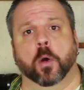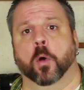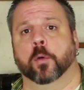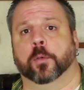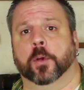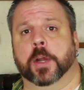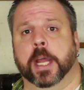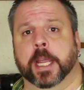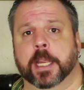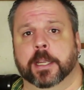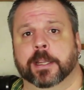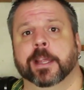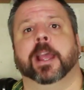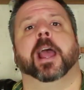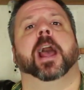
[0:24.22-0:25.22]

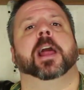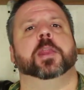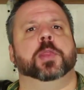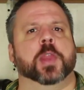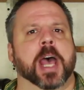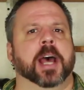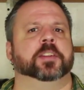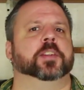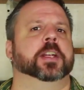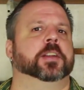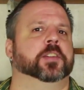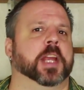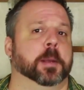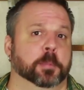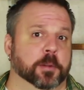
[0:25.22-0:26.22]
overnight, that's an
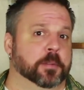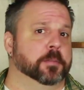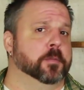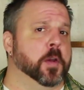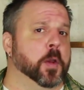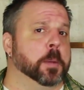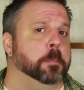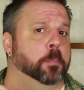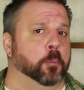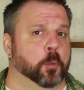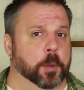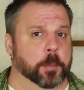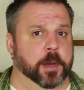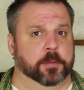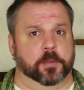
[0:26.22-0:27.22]
example of a very
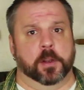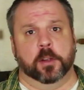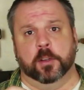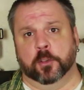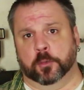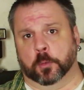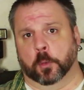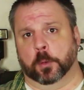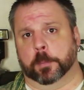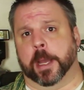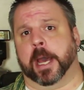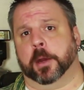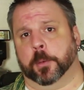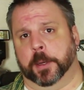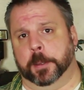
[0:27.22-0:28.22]
primitive solar
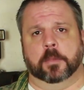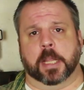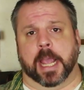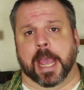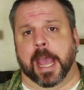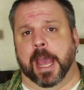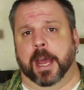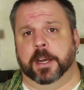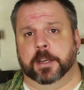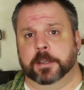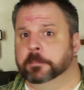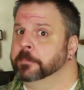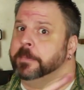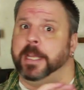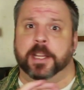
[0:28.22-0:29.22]
battery and
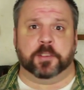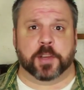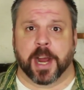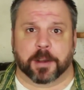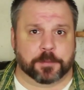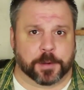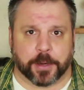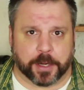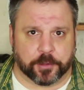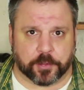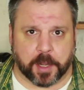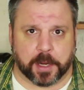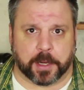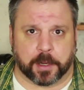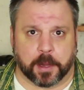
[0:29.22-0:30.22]
it's not very
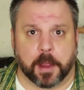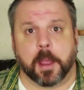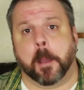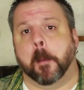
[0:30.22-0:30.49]
exciting.